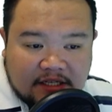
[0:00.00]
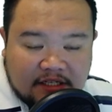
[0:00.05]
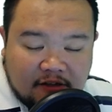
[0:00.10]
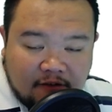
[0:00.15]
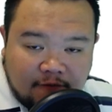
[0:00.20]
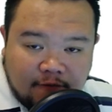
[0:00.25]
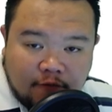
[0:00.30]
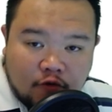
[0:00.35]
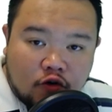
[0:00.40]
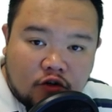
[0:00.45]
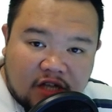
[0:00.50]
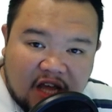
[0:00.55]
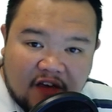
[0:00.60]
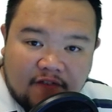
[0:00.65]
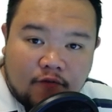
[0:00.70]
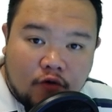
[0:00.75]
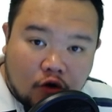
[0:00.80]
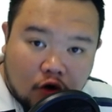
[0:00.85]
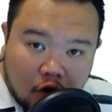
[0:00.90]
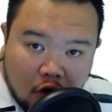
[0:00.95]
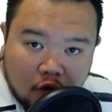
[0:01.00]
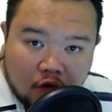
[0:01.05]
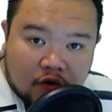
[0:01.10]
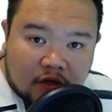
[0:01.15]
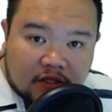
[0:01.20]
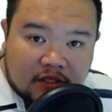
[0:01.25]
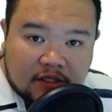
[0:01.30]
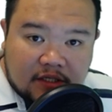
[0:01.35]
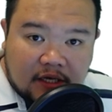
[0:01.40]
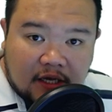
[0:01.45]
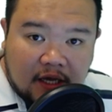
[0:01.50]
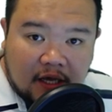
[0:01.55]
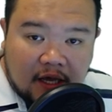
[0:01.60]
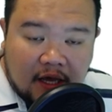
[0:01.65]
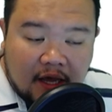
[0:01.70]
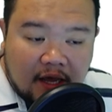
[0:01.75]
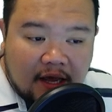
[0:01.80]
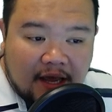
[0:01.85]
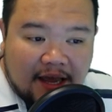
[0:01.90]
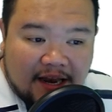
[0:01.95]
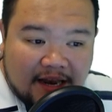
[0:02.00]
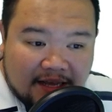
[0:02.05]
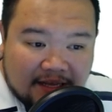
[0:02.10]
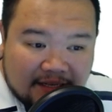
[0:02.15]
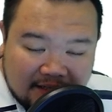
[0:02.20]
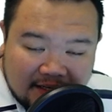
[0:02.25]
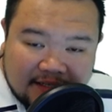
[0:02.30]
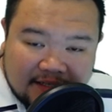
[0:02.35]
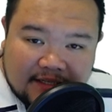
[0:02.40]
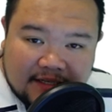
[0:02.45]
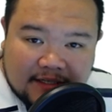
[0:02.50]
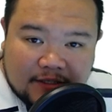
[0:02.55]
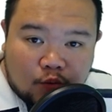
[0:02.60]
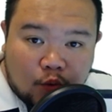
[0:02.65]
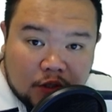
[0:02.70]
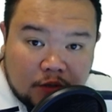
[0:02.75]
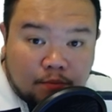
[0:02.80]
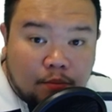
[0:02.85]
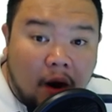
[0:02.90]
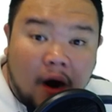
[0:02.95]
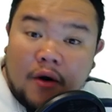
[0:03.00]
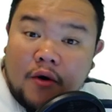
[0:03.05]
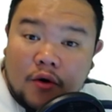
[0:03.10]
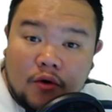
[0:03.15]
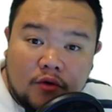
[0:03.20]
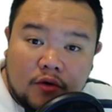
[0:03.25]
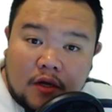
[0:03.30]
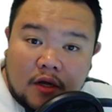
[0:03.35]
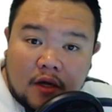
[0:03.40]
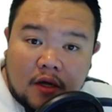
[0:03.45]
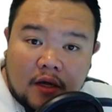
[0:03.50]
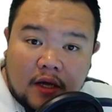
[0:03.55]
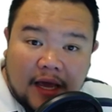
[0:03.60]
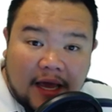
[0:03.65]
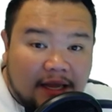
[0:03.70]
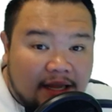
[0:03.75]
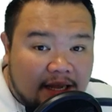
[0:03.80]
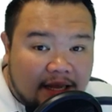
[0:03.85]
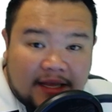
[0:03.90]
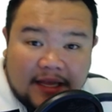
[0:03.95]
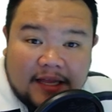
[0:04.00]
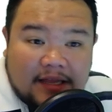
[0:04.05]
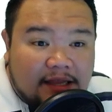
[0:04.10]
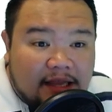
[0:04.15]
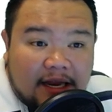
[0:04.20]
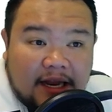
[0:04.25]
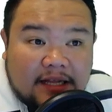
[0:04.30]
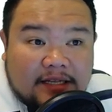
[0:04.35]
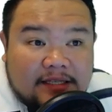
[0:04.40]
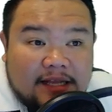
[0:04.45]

because the first ever currency in existence was borrowed it, it,